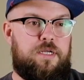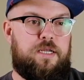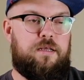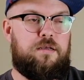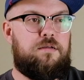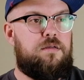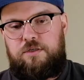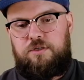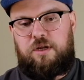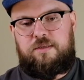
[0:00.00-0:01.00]
and
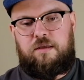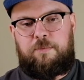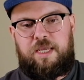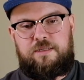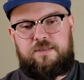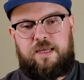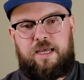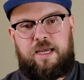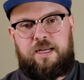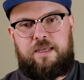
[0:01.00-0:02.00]
shot some
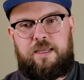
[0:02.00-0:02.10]
inside,